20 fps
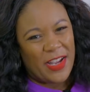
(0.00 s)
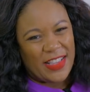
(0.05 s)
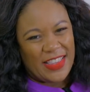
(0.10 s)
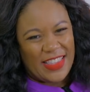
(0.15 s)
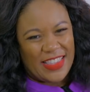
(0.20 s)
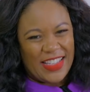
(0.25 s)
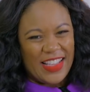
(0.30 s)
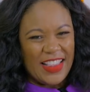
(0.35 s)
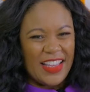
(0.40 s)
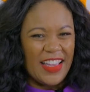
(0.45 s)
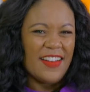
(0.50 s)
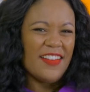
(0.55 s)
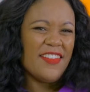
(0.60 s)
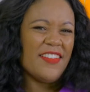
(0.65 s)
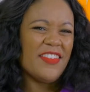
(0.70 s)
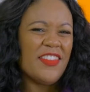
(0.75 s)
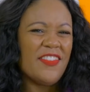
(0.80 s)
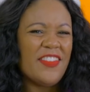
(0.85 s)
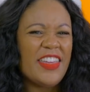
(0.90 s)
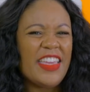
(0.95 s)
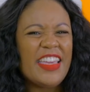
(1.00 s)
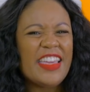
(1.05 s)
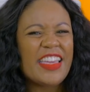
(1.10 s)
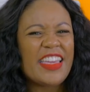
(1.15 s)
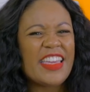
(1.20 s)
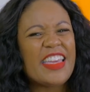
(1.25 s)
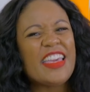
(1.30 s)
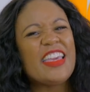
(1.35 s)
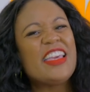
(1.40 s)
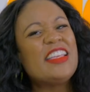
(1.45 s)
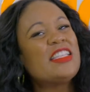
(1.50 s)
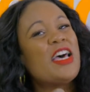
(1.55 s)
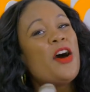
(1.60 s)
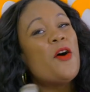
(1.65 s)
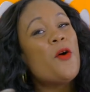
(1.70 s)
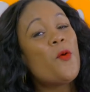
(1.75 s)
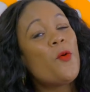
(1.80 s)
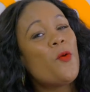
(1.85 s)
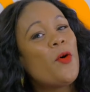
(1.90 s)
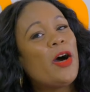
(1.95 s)
what the letter of the week
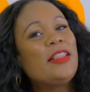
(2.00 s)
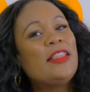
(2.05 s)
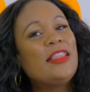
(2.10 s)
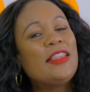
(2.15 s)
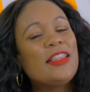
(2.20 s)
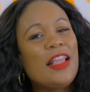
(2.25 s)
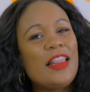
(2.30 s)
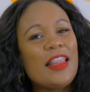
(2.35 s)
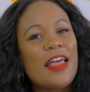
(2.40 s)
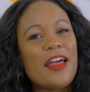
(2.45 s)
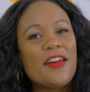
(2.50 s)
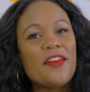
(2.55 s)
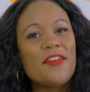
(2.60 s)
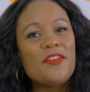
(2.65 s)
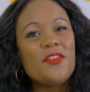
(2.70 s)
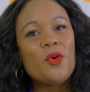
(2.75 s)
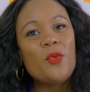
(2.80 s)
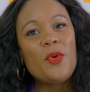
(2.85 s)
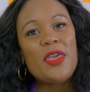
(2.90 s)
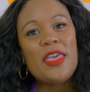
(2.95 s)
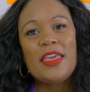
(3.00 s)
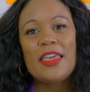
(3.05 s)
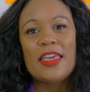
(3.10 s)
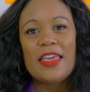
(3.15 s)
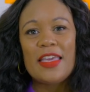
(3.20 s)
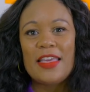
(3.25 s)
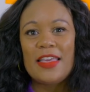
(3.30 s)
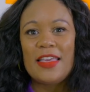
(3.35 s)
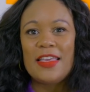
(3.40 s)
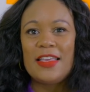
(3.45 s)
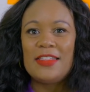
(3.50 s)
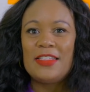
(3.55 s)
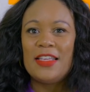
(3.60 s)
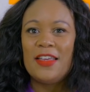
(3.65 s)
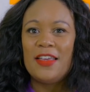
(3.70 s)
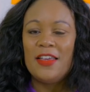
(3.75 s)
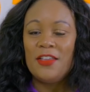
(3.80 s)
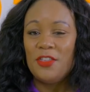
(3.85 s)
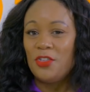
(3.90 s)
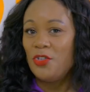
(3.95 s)
is? What the letter of the week
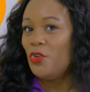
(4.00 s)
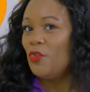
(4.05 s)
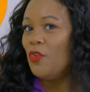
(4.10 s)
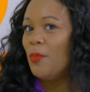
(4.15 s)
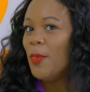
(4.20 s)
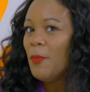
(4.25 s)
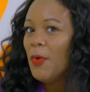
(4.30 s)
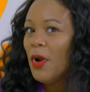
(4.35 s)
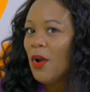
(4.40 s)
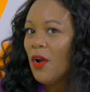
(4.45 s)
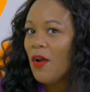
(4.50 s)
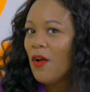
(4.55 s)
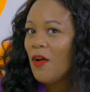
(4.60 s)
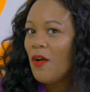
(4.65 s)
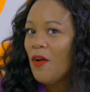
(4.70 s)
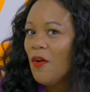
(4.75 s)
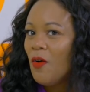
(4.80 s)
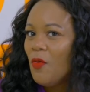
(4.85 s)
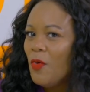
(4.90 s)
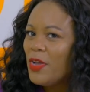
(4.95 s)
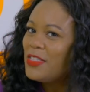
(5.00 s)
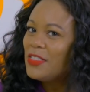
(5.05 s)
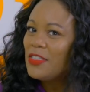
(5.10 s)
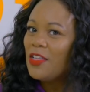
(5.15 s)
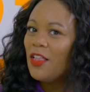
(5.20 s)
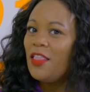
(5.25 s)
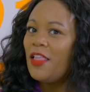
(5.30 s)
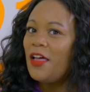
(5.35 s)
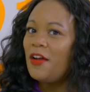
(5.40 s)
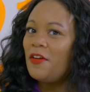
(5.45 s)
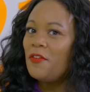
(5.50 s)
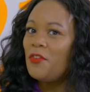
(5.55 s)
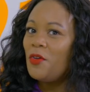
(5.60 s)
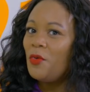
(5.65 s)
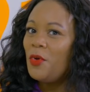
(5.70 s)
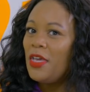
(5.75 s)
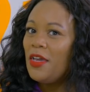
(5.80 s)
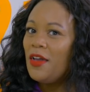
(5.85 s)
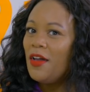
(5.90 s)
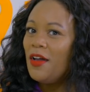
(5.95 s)
is? Do you remember? What's the letter
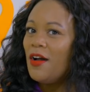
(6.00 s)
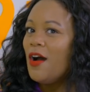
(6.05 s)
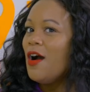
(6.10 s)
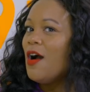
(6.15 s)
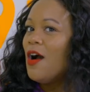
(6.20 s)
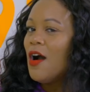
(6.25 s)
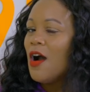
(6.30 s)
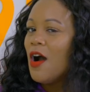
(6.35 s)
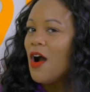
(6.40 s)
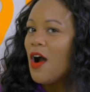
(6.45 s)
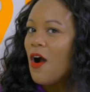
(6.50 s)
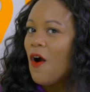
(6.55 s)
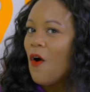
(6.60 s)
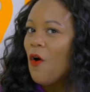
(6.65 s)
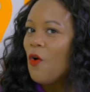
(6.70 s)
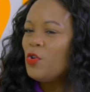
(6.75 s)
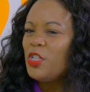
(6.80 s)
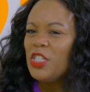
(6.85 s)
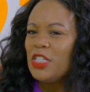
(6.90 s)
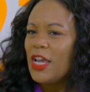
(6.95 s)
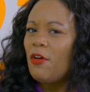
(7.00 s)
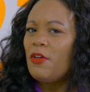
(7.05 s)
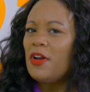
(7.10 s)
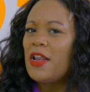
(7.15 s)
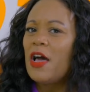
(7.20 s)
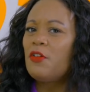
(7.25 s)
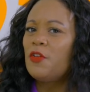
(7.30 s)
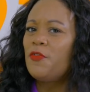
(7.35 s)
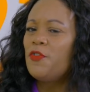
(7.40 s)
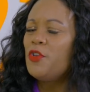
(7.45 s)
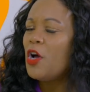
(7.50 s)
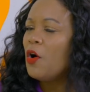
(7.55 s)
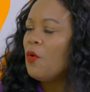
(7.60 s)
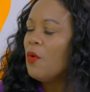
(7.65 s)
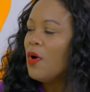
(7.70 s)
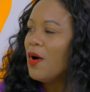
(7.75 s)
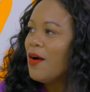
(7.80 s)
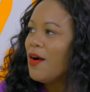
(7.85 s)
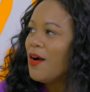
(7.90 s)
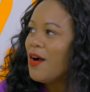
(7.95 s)
of the week? Oh, shout it out if you
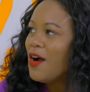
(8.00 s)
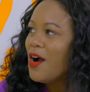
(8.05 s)
know